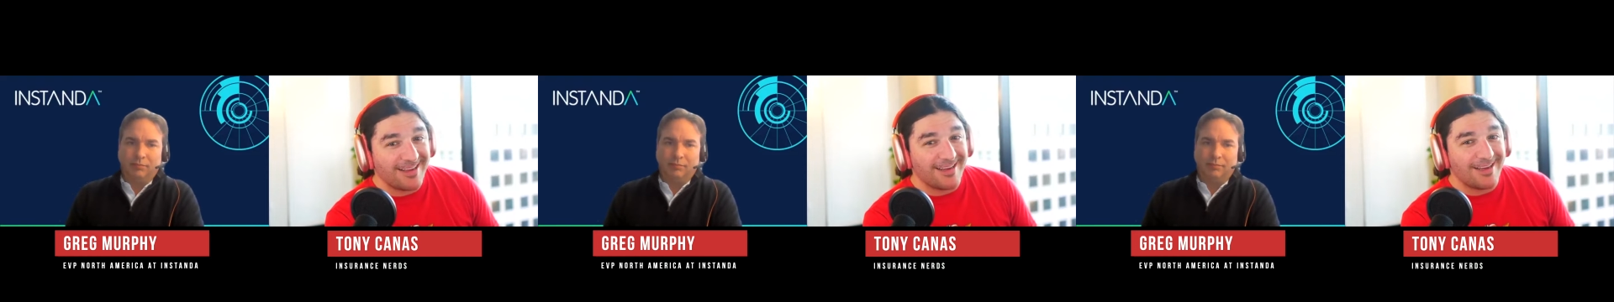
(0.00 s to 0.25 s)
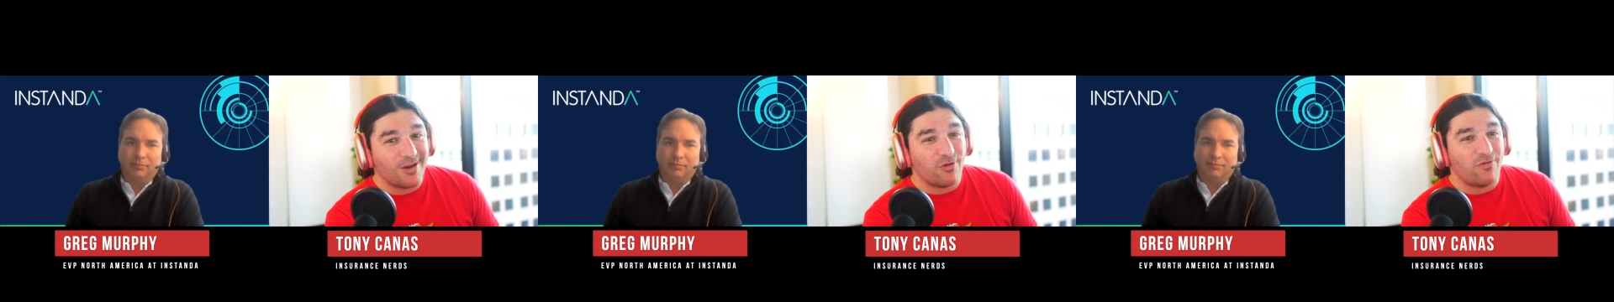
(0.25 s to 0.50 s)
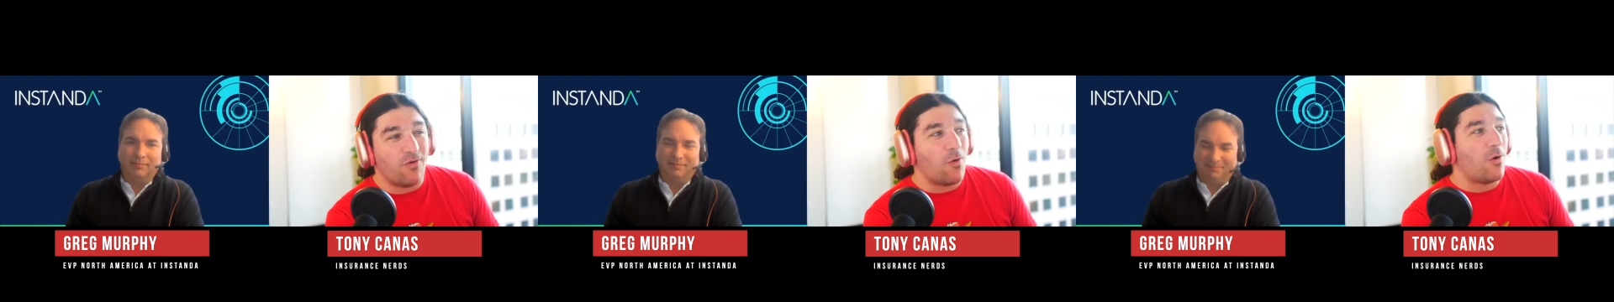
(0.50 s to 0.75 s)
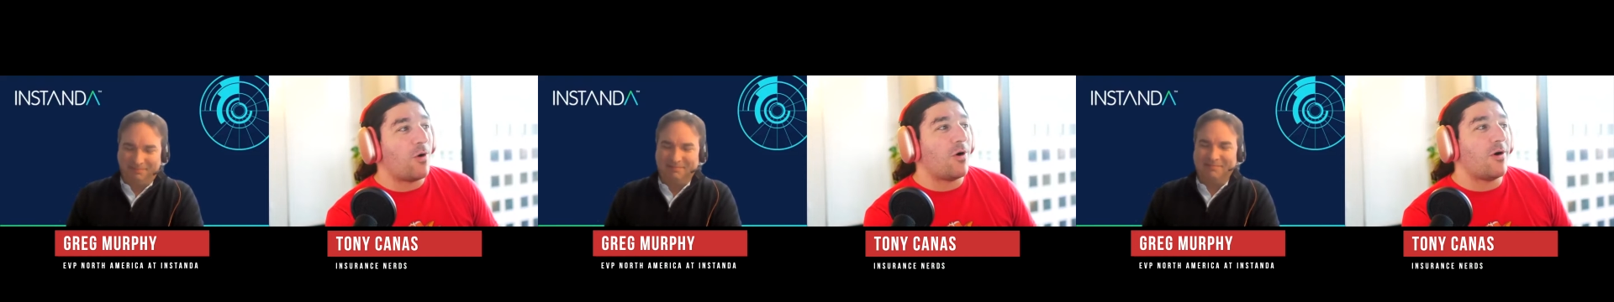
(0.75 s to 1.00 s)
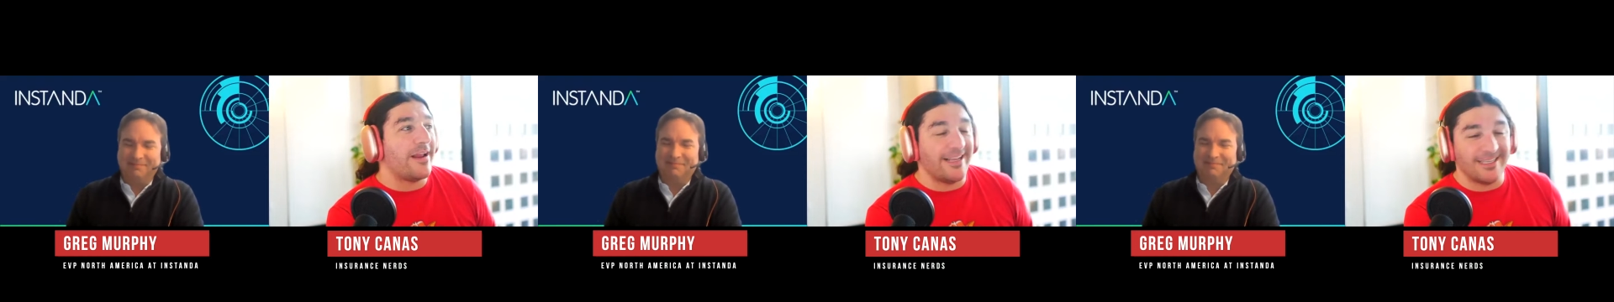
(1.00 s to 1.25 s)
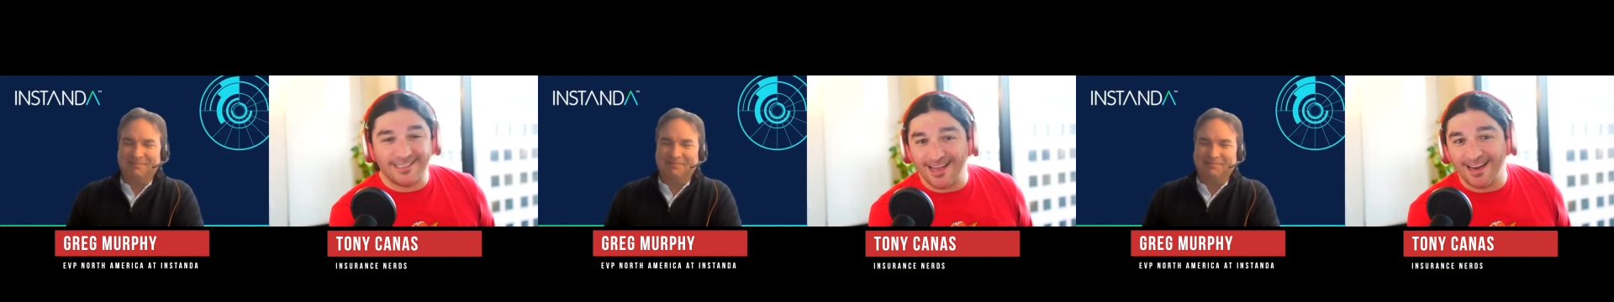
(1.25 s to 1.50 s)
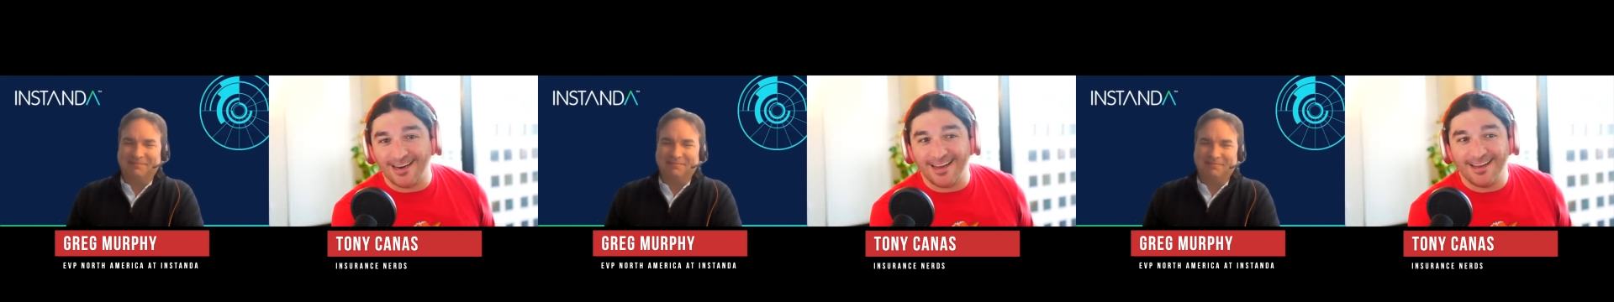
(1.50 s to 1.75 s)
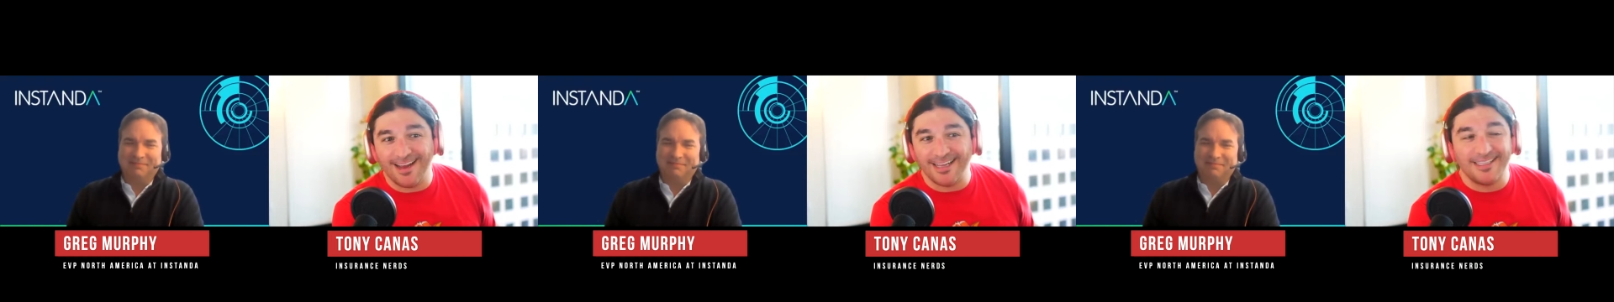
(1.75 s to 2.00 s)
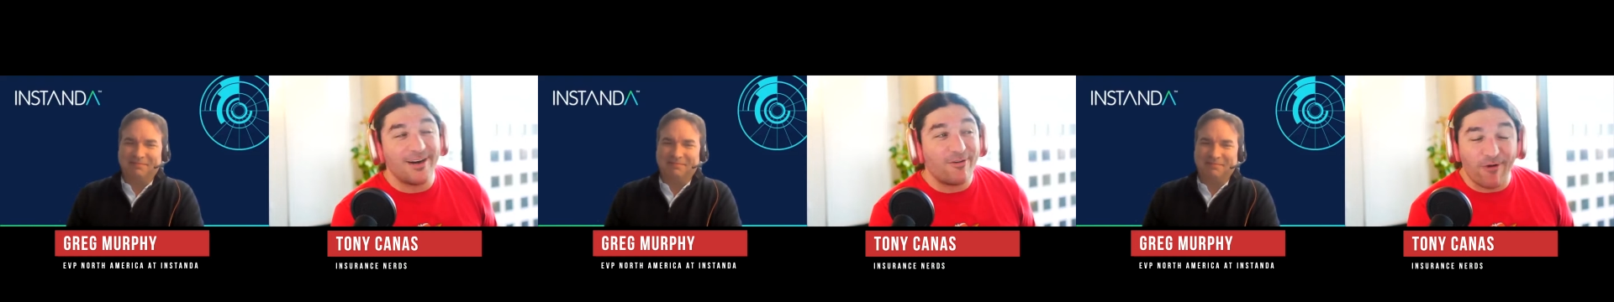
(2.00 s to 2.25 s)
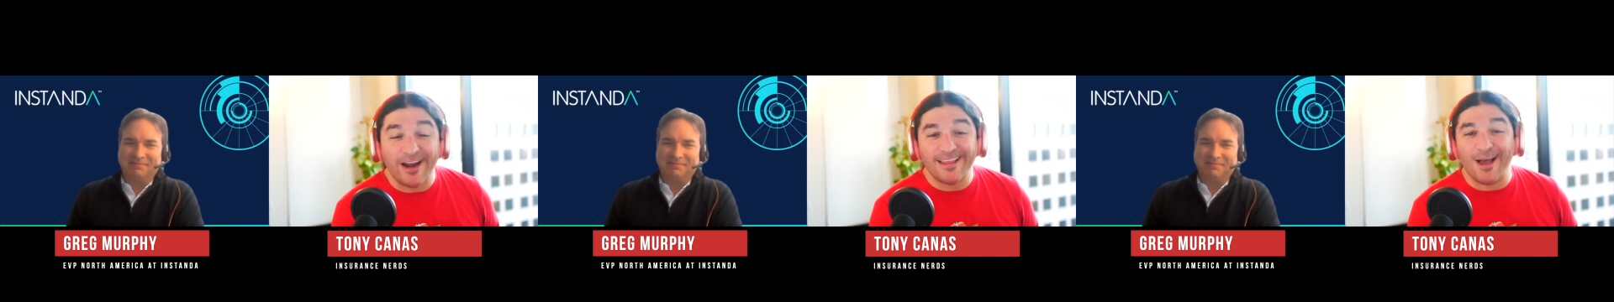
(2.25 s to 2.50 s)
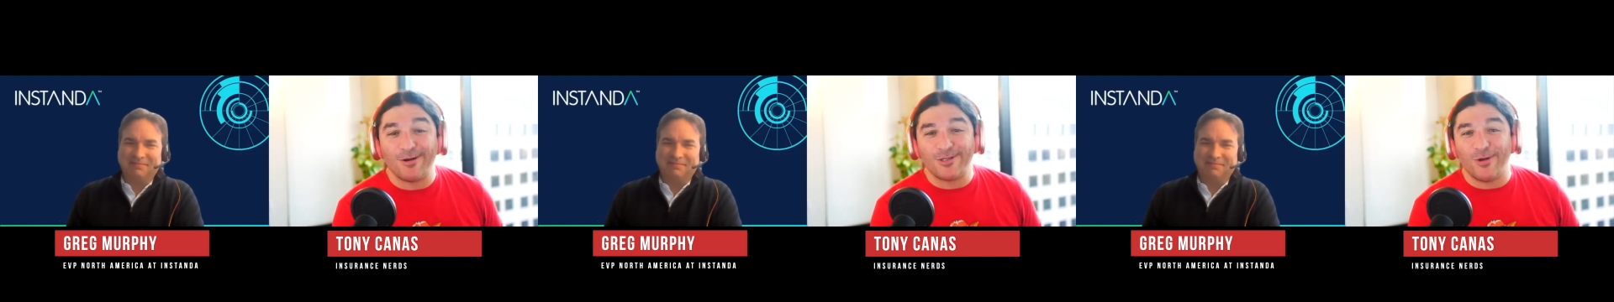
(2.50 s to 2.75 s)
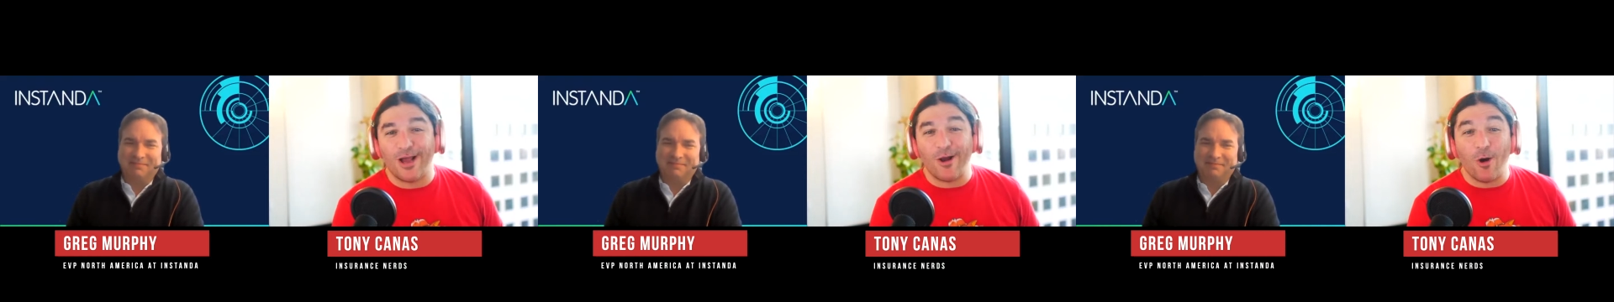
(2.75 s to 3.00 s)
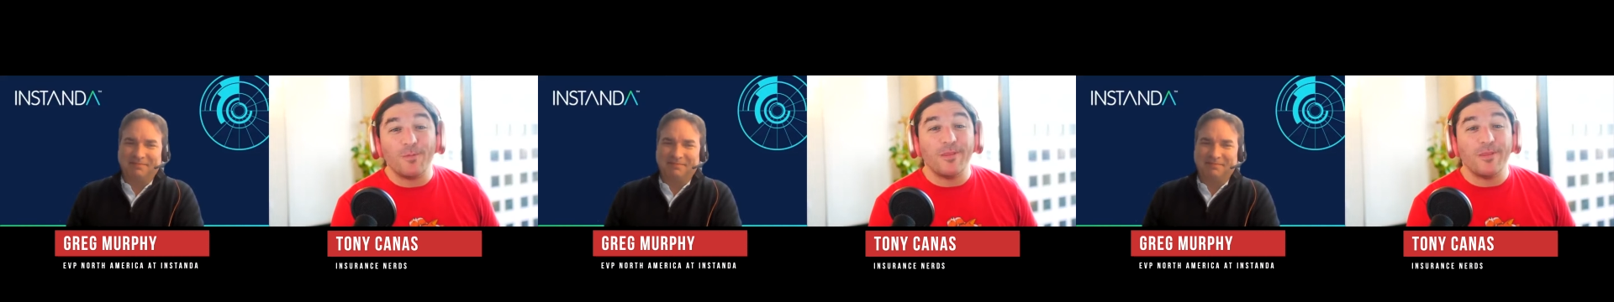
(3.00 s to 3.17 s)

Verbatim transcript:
Speaker 1: for Instanda. I didn't write it down, so I hope that